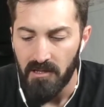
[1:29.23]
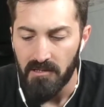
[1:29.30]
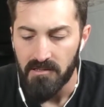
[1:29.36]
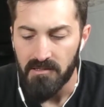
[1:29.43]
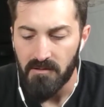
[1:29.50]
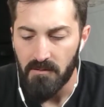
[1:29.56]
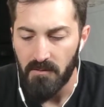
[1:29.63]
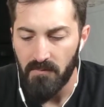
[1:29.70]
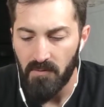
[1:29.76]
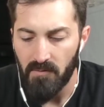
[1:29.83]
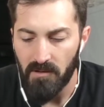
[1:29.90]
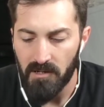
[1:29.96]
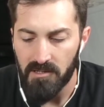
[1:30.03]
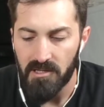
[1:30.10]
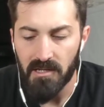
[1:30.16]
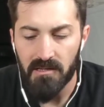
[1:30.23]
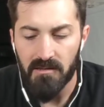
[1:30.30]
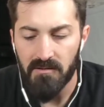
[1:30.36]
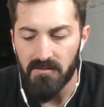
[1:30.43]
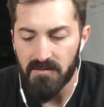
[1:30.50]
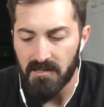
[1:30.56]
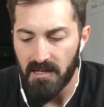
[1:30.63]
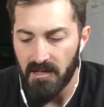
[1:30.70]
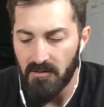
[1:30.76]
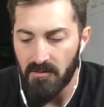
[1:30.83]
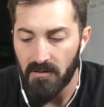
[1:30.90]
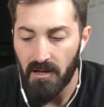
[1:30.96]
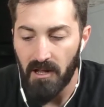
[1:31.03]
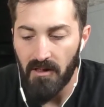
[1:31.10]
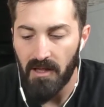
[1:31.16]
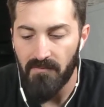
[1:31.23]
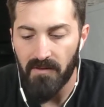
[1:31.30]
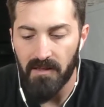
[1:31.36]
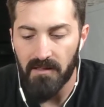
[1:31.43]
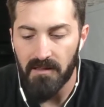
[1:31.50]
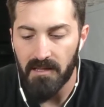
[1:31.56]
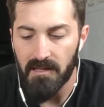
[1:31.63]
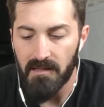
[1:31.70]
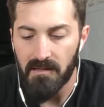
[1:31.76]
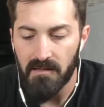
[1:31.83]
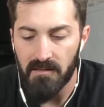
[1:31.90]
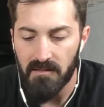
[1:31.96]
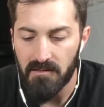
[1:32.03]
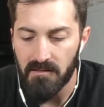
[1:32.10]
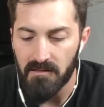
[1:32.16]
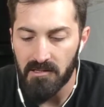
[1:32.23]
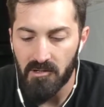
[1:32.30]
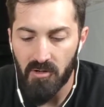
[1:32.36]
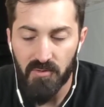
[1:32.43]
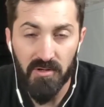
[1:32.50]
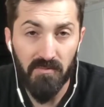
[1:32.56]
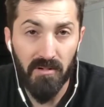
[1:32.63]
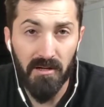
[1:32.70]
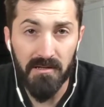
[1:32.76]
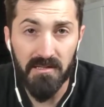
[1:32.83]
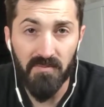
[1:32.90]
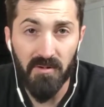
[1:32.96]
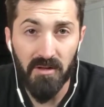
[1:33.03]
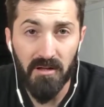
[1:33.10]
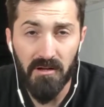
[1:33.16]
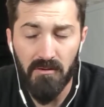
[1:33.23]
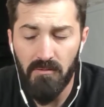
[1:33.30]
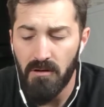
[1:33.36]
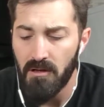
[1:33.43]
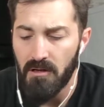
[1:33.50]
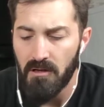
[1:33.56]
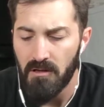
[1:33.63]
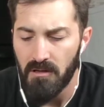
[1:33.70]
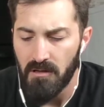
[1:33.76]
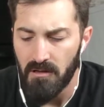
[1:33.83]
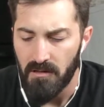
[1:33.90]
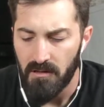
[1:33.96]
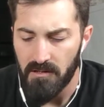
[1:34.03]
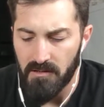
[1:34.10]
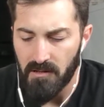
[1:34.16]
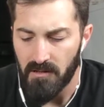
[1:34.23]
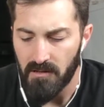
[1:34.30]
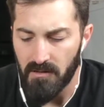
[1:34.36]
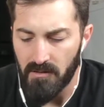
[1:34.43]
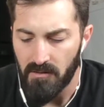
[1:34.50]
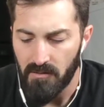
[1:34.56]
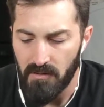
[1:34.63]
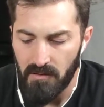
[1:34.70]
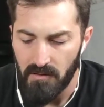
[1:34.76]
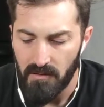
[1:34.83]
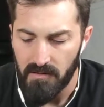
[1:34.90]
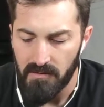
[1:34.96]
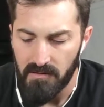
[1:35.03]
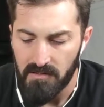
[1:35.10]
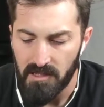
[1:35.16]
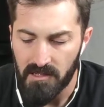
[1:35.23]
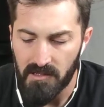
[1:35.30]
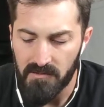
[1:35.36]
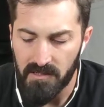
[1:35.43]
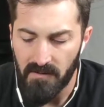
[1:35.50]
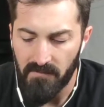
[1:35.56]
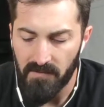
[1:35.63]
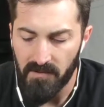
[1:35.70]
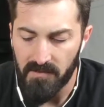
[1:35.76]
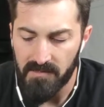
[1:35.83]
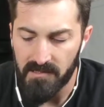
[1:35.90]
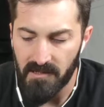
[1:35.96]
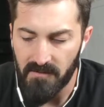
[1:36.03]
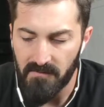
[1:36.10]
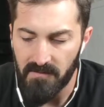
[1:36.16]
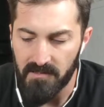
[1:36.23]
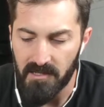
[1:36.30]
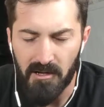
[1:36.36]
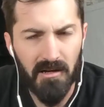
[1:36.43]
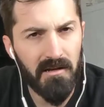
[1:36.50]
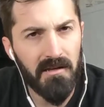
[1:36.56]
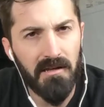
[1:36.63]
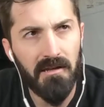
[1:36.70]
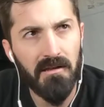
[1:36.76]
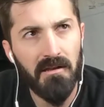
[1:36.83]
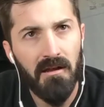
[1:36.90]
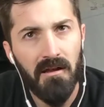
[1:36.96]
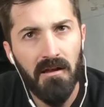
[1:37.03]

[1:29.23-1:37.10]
So if you want to check those out, I'll have a link in the description box below, and you can go check those out for yourself. Because I already did,